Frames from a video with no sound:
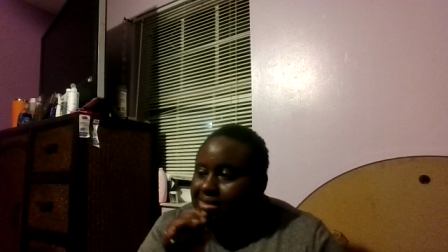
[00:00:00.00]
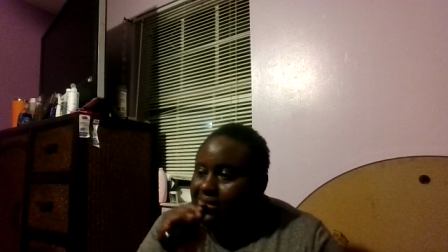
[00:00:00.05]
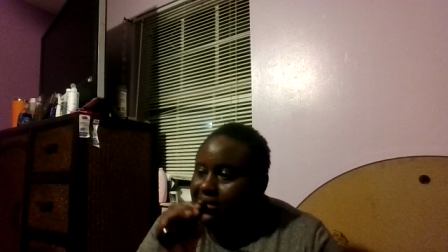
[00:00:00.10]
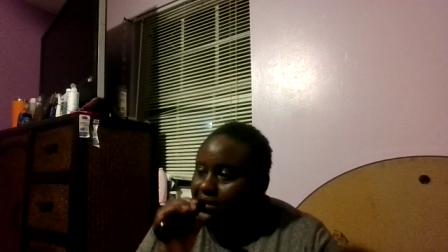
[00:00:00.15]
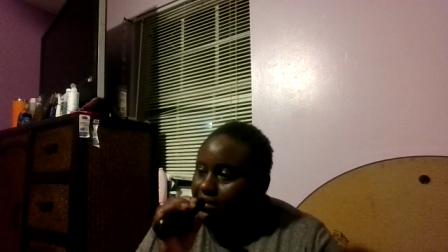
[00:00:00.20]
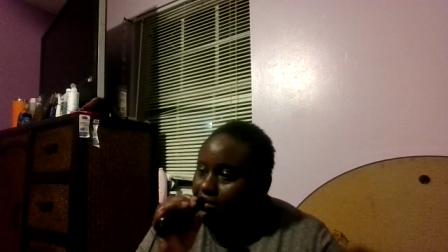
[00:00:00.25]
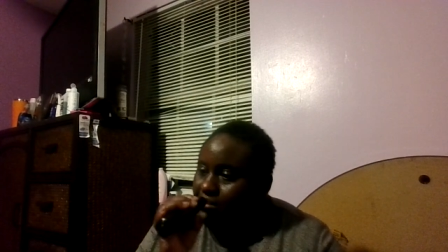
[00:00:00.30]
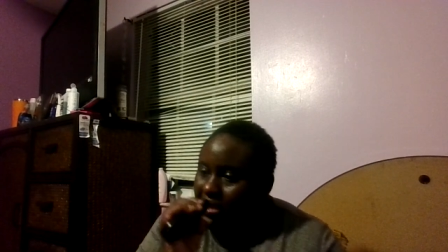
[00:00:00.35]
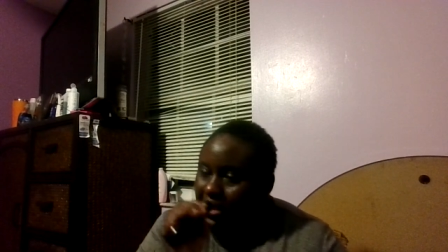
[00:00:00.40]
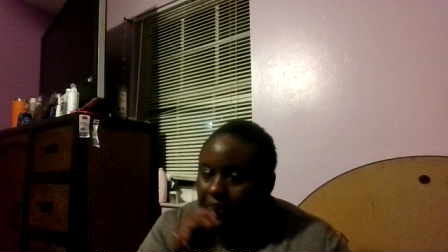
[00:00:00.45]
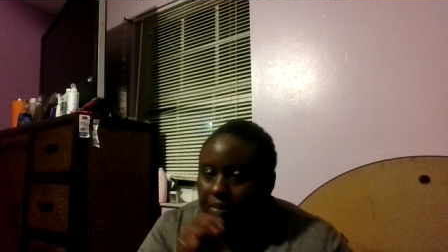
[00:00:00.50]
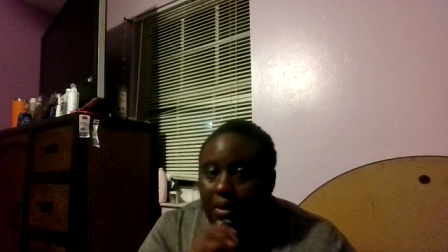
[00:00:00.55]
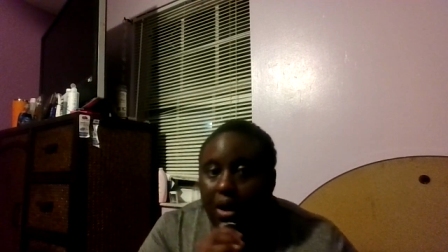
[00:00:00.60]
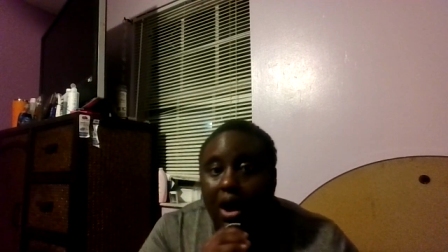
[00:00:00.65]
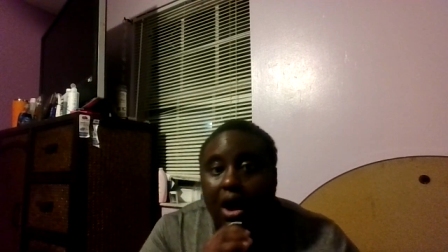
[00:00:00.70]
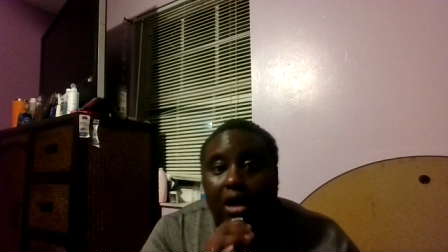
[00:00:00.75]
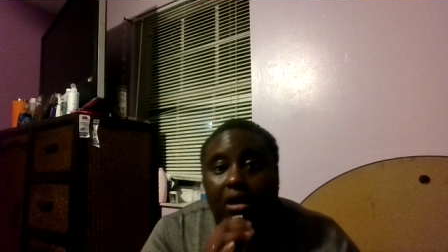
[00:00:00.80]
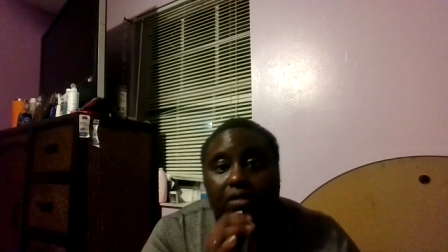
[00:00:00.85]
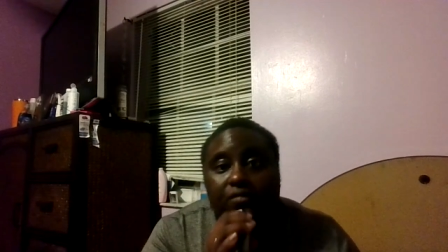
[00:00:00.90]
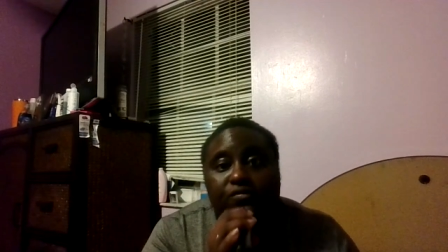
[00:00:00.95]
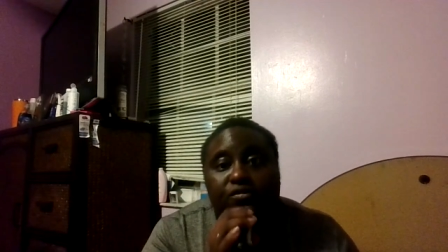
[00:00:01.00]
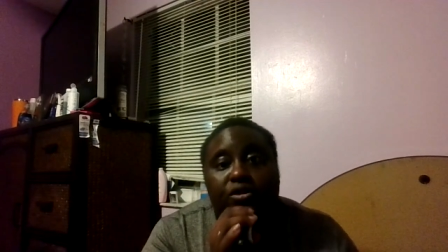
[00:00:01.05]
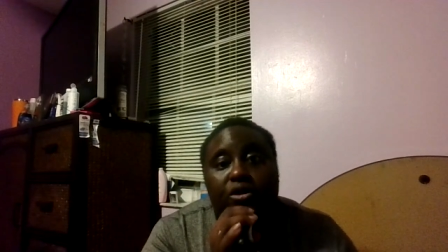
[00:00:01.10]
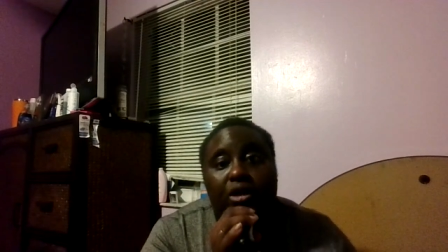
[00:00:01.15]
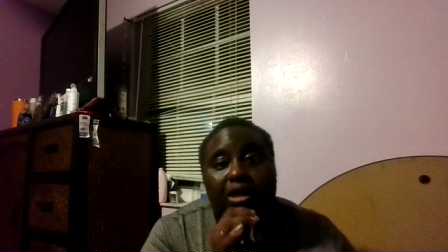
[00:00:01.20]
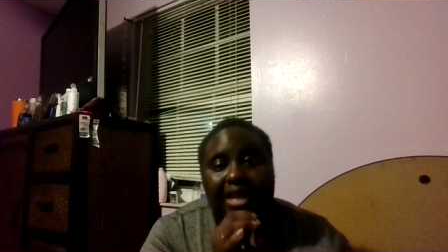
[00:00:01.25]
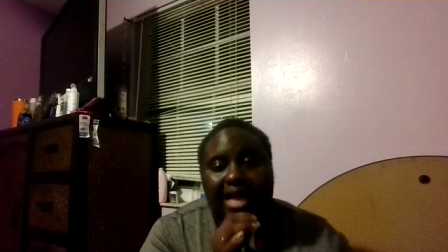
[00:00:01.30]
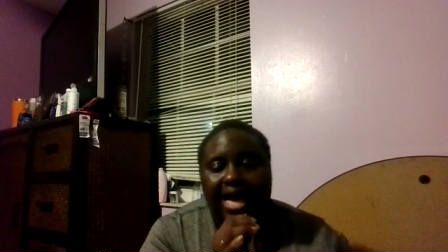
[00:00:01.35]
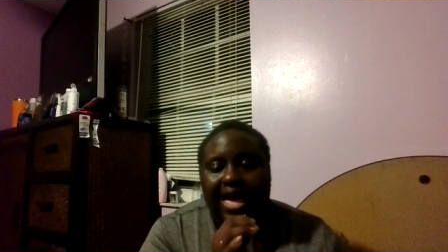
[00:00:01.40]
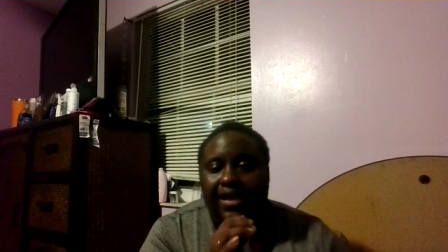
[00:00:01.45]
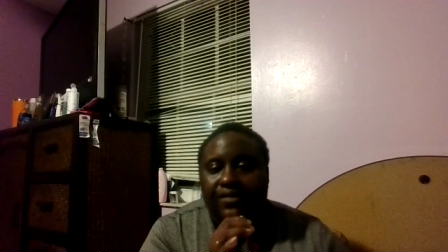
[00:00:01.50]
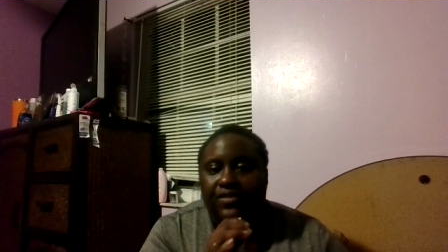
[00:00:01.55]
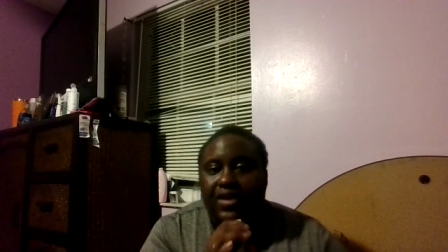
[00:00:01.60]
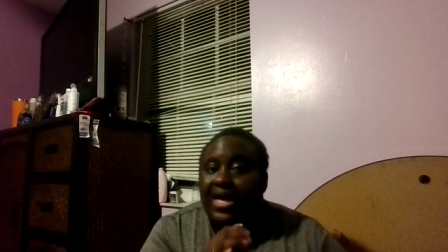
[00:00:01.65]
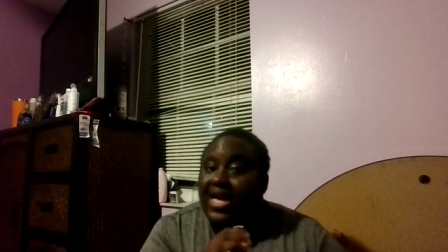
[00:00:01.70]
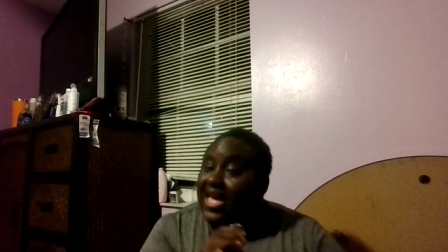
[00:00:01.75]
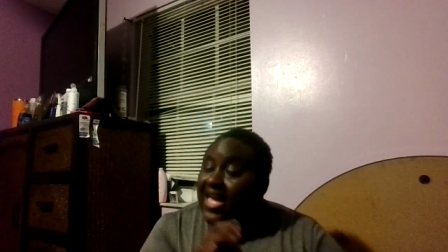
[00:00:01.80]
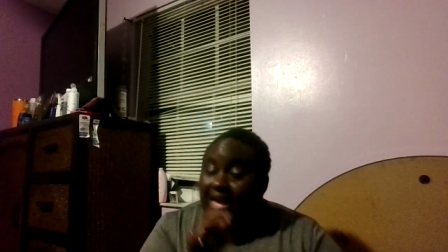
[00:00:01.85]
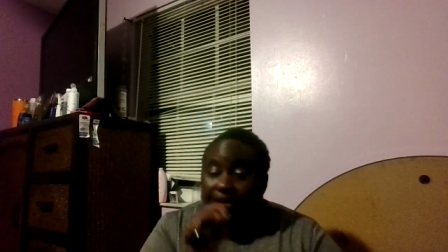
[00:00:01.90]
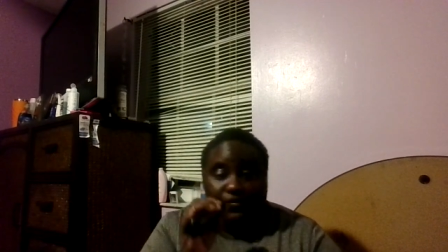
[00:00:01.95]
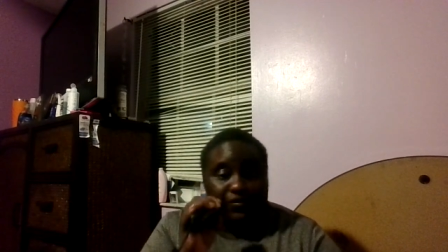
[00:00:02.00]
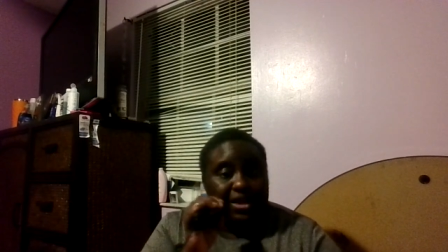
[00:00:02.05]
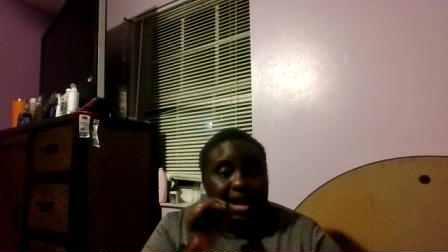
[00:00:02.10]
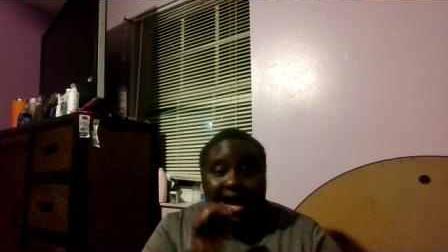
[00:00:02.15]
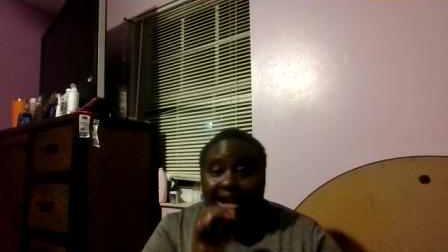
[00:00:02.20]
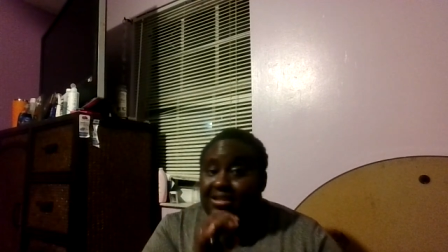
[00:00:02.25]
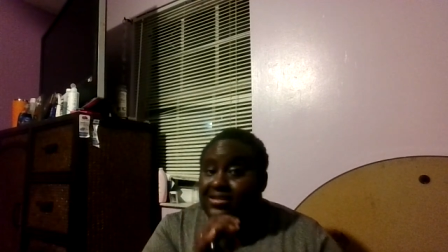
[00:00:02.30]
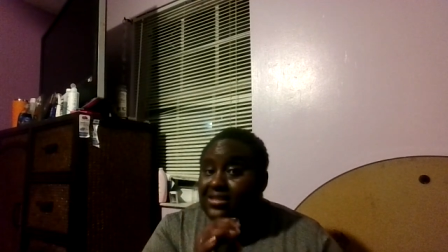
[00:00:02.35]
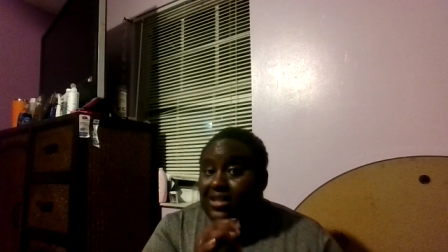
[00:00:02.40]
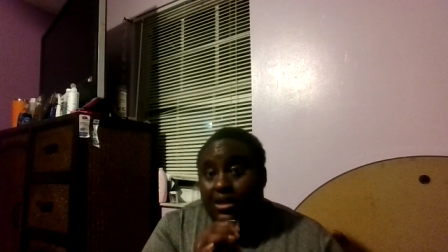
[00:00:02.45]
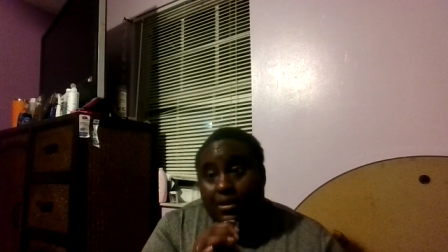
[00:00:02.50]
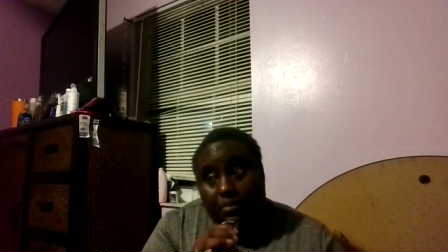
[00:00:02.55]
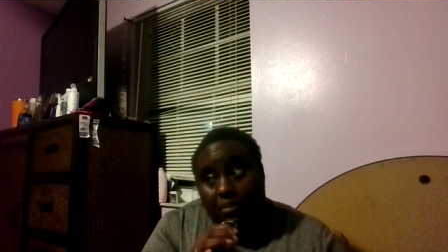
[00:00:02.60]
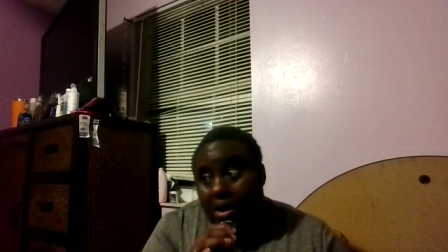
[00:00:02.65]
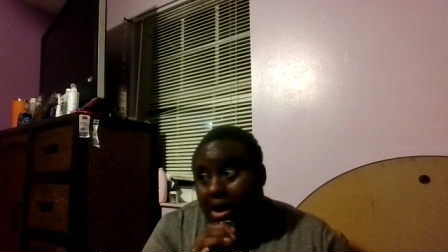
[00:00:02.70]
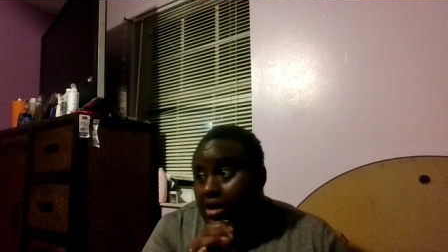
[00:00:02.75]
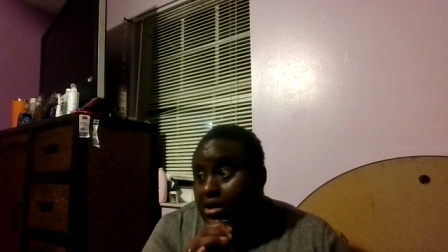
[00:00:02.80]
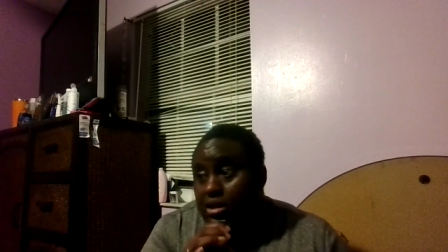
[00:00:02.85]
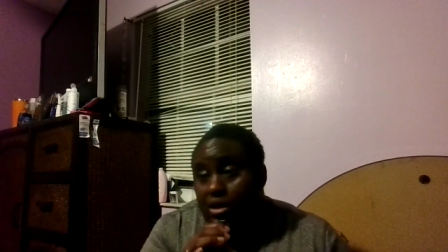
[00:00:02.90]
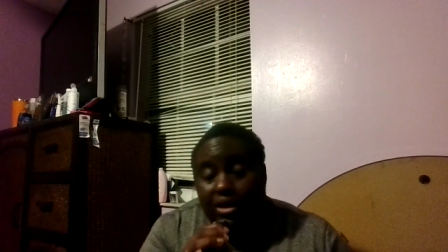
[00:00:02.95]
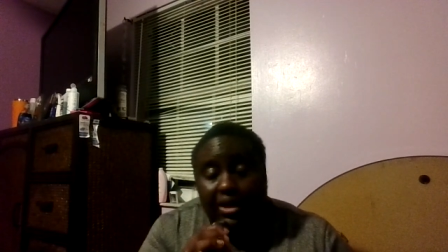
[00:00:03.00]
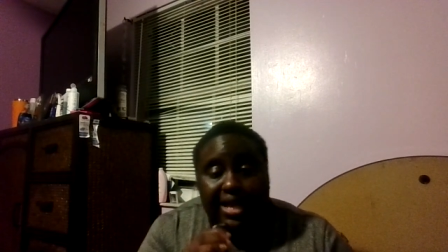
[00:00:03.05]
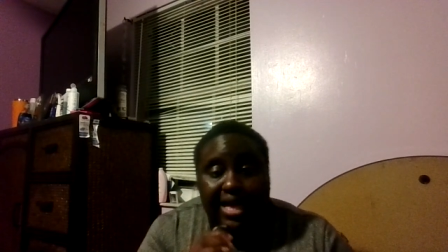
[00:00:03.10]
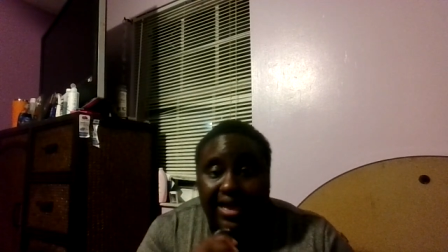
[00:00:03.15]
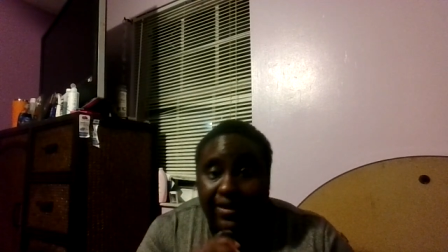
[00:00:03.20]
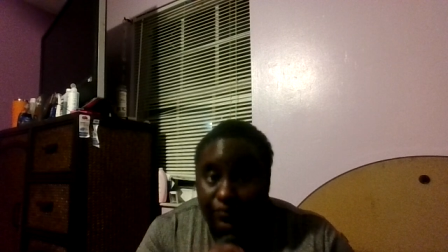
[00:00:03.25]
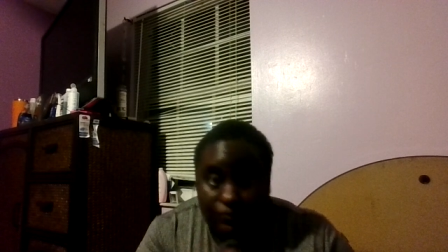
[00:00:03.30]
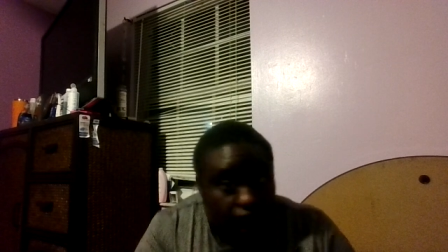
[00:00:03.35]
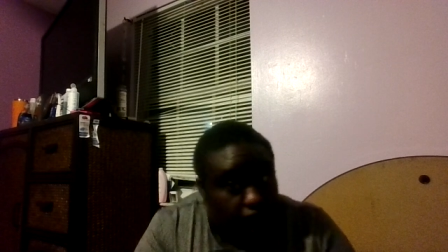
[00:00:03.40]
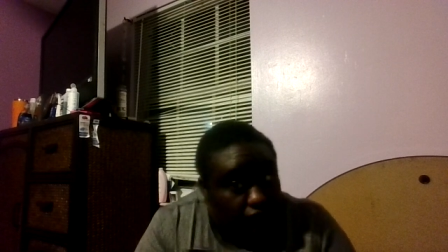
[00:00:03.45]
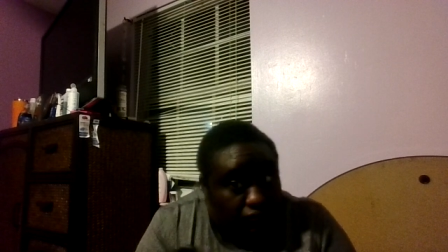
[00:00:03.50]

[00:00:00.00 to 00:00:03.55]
to be a part of your life. If God is not a part of your life,